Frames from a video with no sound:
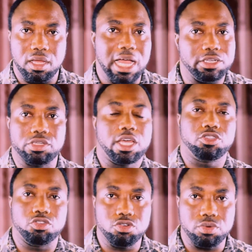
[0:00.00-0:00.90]
I thought I
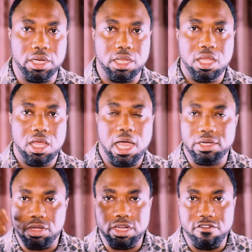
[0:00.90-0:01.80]
should do well. I
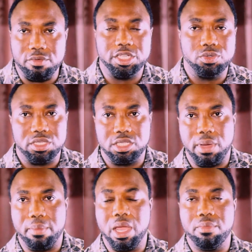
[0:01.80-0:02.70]
thought the information was in
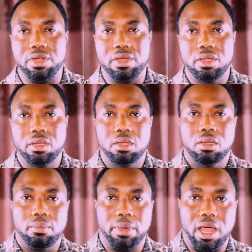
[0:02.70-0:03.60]
my memory.
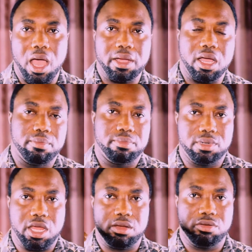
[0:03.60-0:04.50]
But how come
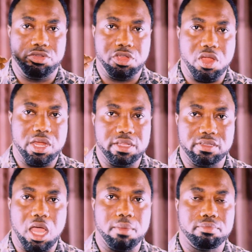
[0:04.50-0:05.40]
that during
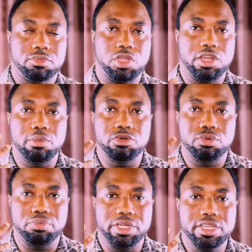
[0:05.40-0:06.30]
exam, you are unable to
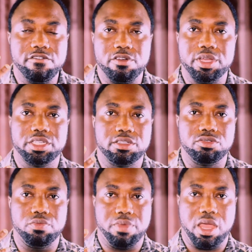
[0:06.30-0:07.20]
bring the information
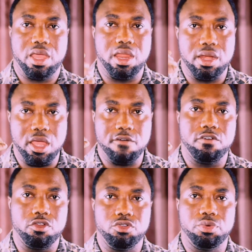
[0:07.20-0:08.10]
to bear and
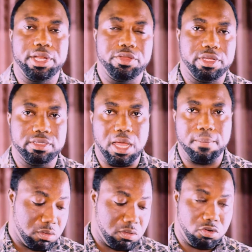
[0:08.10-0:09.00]
therefore do well in your exam?
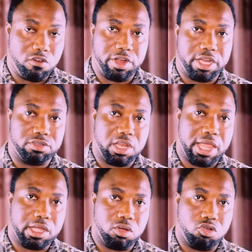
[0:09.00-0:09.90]
Don't forget to
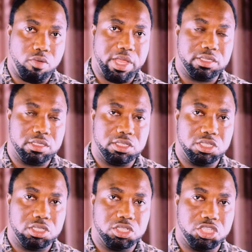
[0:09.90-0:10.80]
like, comment,
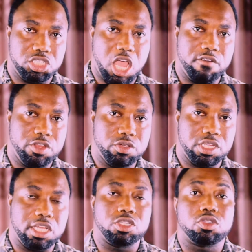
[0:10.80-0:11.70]
share
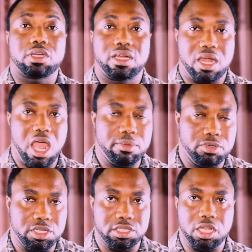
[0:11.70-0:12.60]
videos, and subscribe
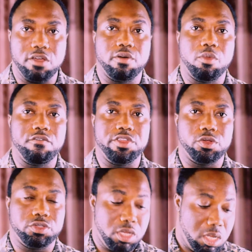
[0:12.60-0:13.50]
to this channel for more
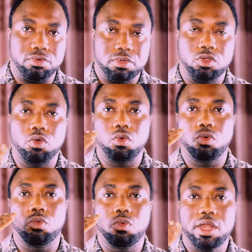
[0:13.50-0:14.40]
videos. So
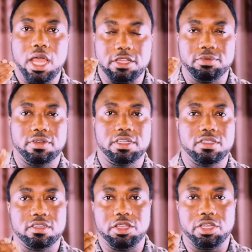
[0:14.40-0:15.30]
what are some of the
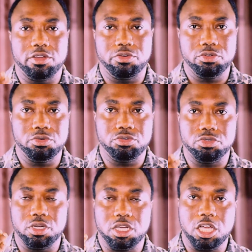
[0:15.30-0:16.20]
things that you can do
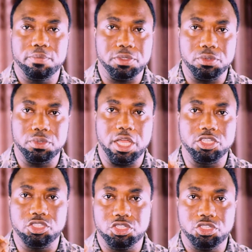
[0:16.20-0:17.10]
to help you
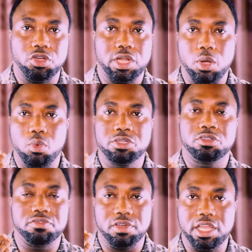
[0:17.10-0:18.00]
ensure that what
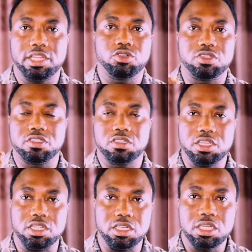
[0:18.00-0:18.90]
you've learned or
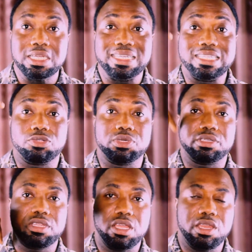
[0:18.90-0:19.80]
studied is
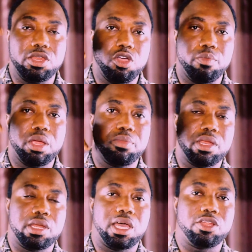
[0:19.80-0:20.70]
retained in your memory
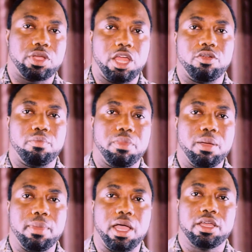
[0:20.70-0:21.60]
and that you can
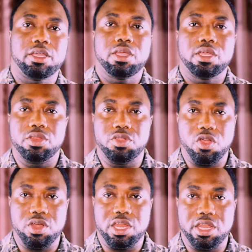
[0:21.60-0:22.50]
remember
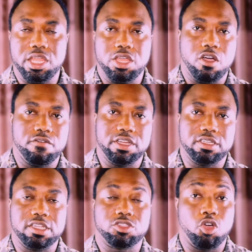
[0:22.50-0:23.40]
during the day of the
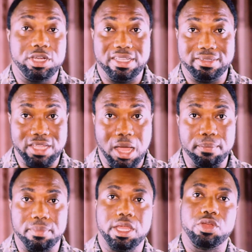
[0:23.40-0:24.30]
test or the exam
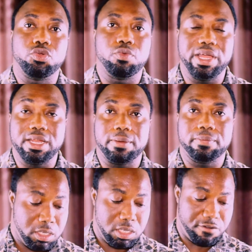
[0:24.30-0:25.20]
and do better?
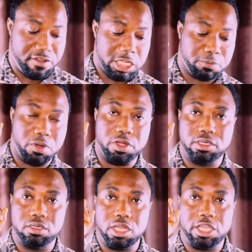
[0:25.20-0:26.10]
The first point
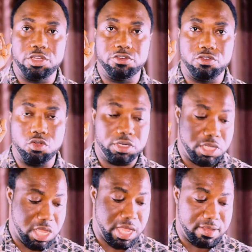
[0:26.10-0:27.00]
that you need to note
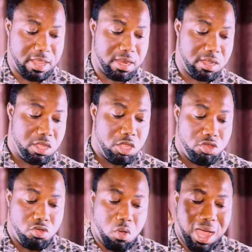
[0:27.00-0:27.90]
here is that
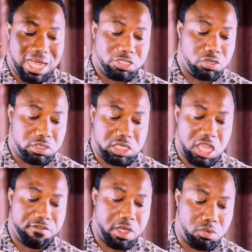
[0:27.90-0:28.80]
you ask
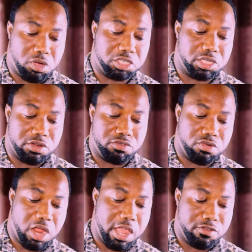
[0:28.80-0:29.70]
yourself a question and
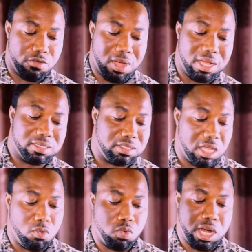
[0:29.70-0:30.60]
try to answer
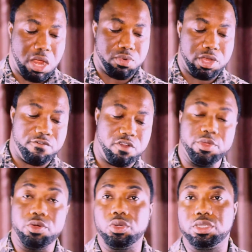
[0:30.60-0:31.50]
without reading from
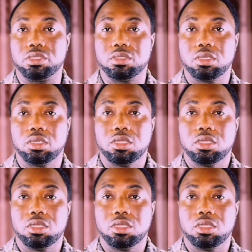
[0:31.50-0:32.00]
your notes.